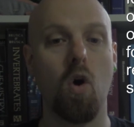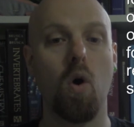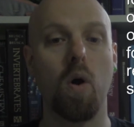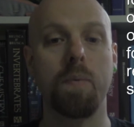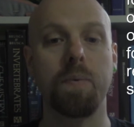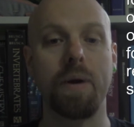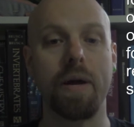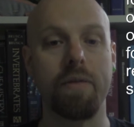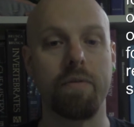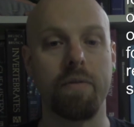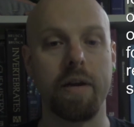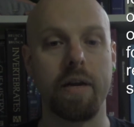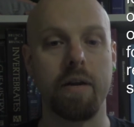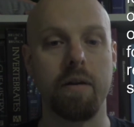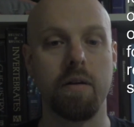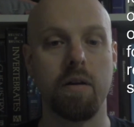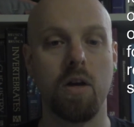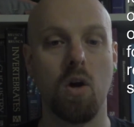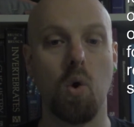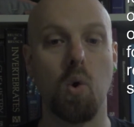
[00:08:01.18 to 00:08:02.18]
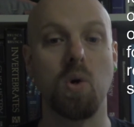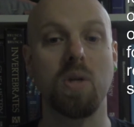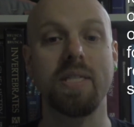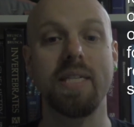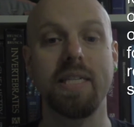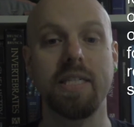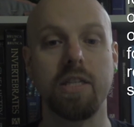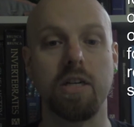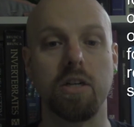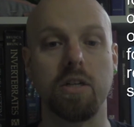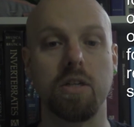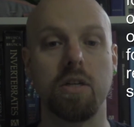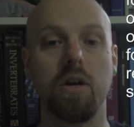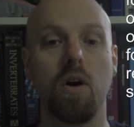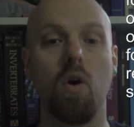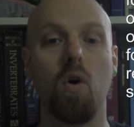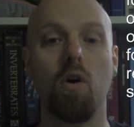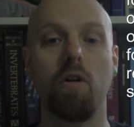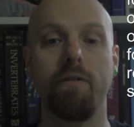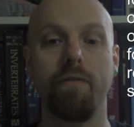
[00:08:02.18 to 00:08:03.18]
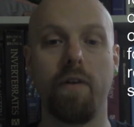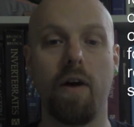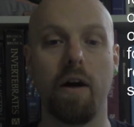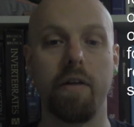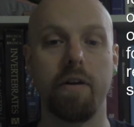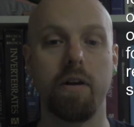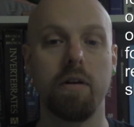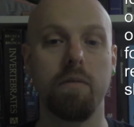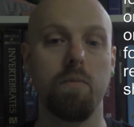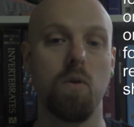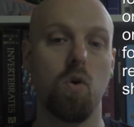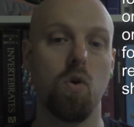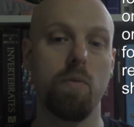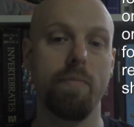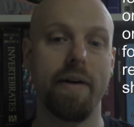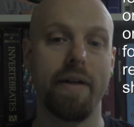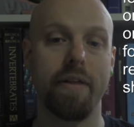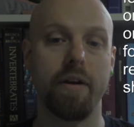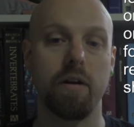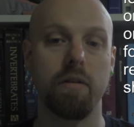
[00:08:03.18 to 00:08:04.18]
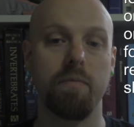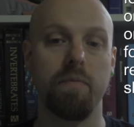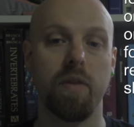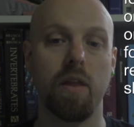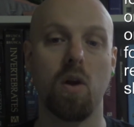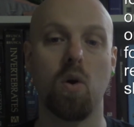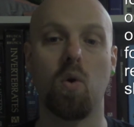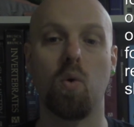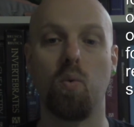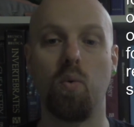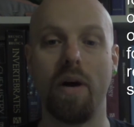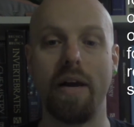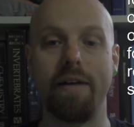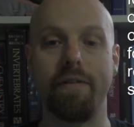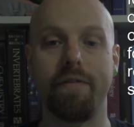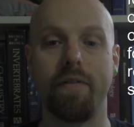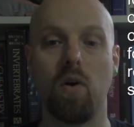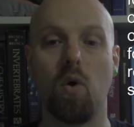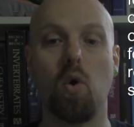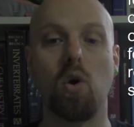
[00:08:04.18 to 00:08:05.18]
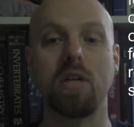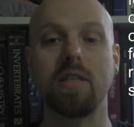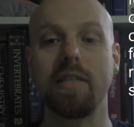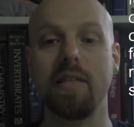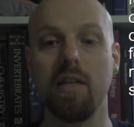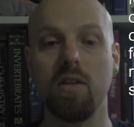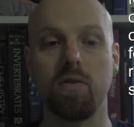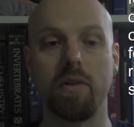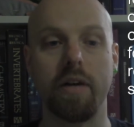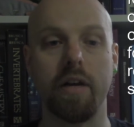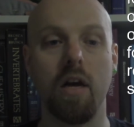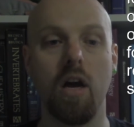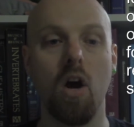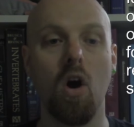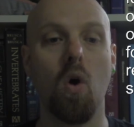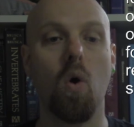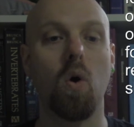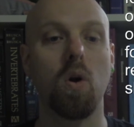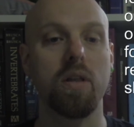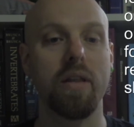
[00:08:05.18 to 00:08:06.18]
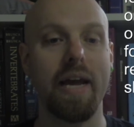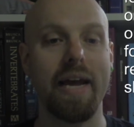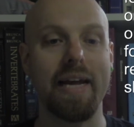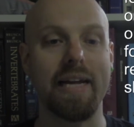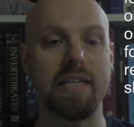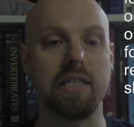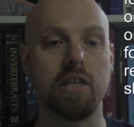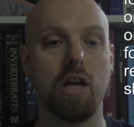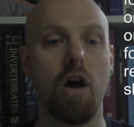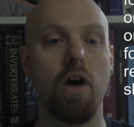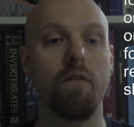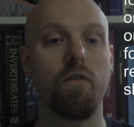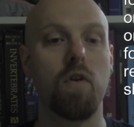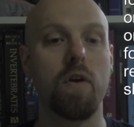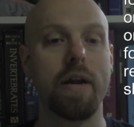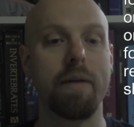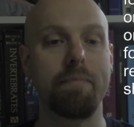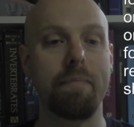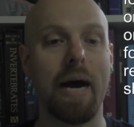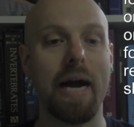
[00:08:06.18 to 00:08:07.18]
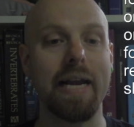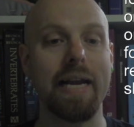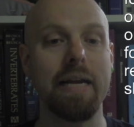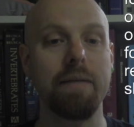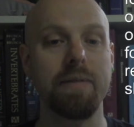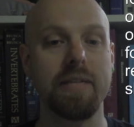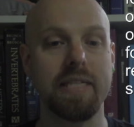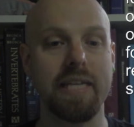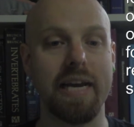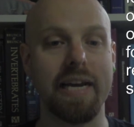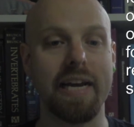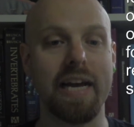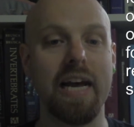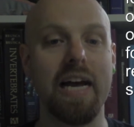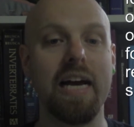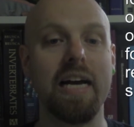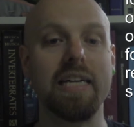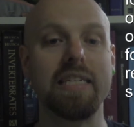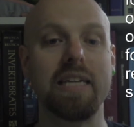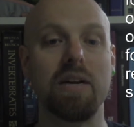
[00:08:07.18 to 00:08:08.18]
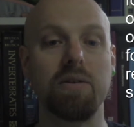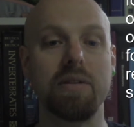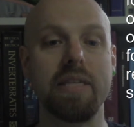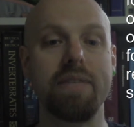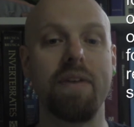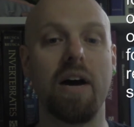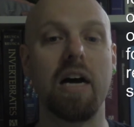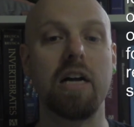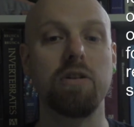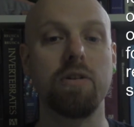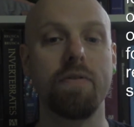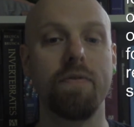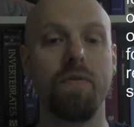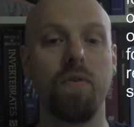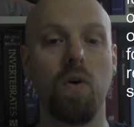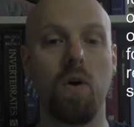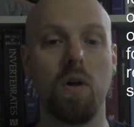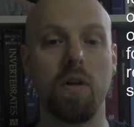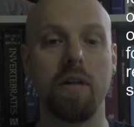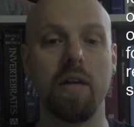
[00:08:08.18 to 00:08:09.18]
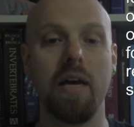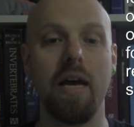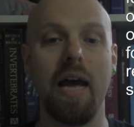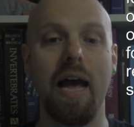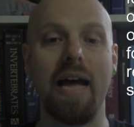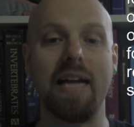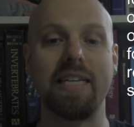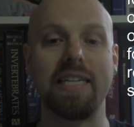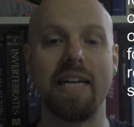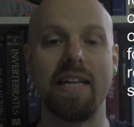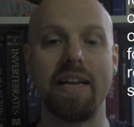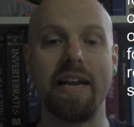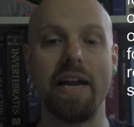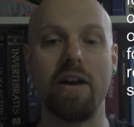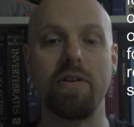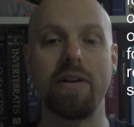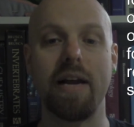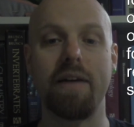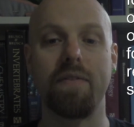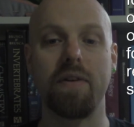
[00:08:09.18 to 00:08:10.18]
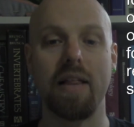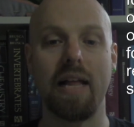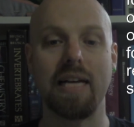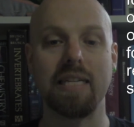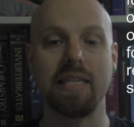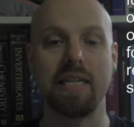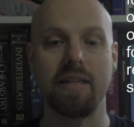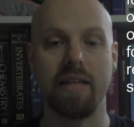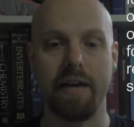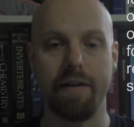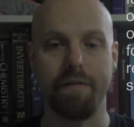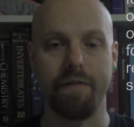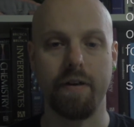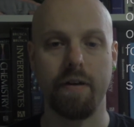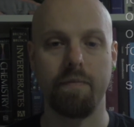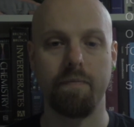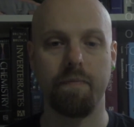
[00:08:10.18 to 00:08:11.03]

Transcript: or brethren, or sisters, or father, or mother, or wife, or children, or lands, for in my name's sake, shall receive 100-fold, and shall inherit everlasting life.